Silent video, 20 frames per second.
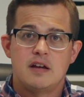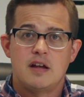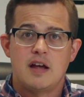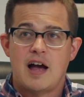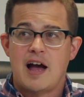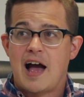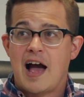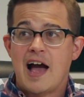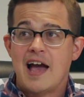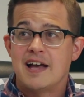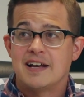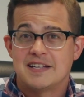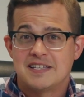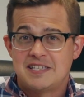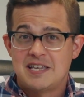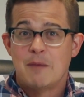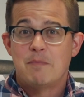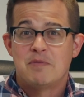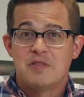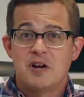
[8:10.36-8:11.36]

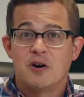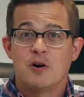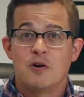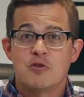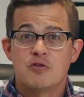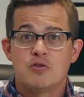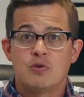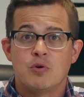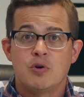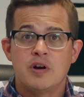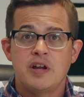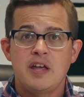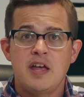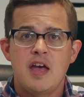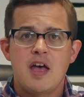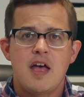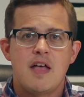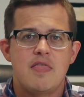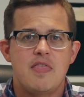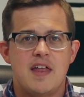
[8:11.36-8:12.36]
accept their authority,
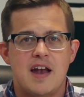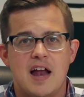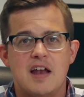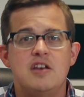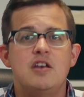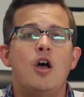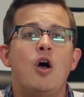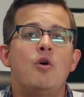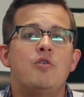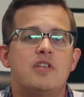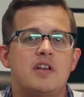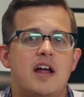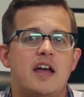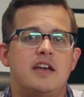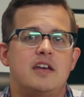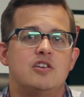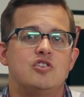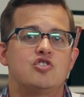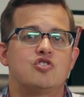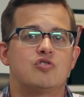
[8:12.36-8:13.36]
then I know that I
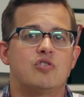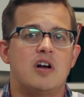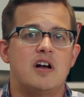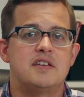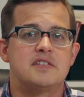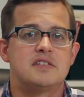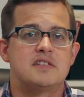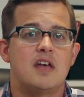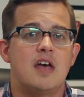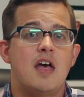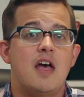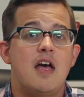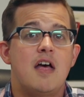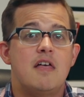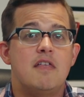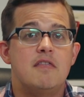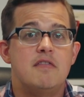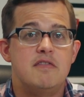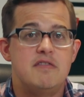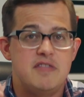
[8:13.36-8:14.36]
can trust
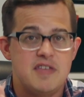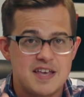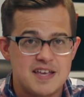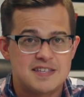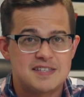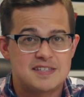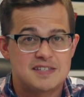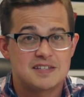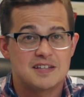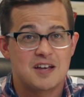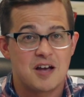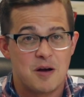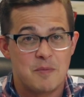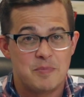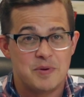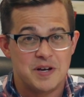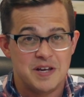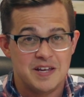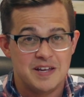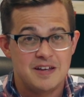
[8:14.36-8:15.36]
this
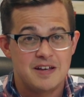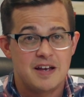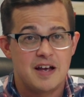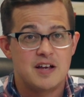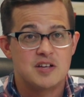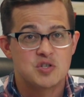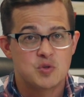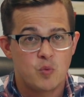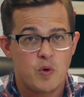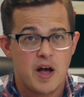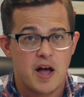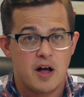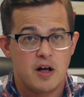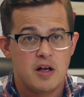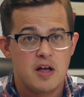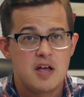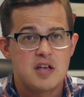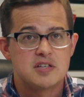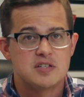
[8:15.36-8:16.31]
company as well.